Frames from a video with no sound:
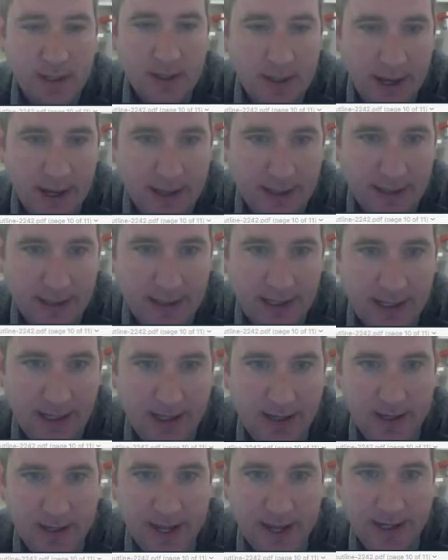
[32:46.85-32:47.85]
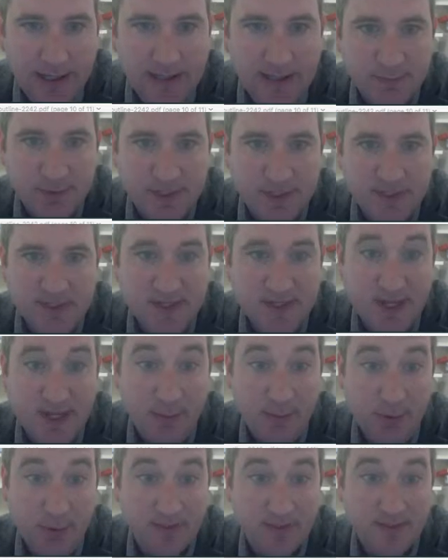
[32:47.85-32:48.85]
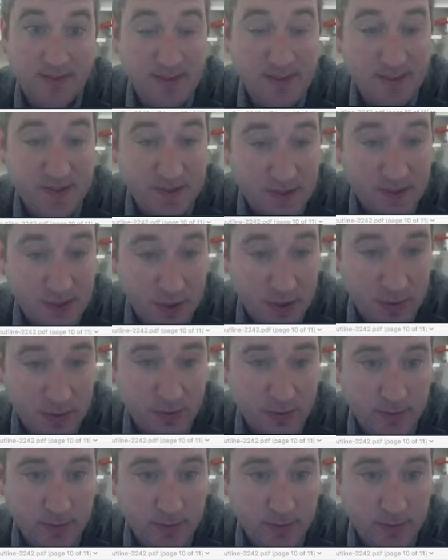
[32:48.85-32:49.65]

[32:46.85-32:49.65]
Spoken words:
I get e to the x plus z plus 2.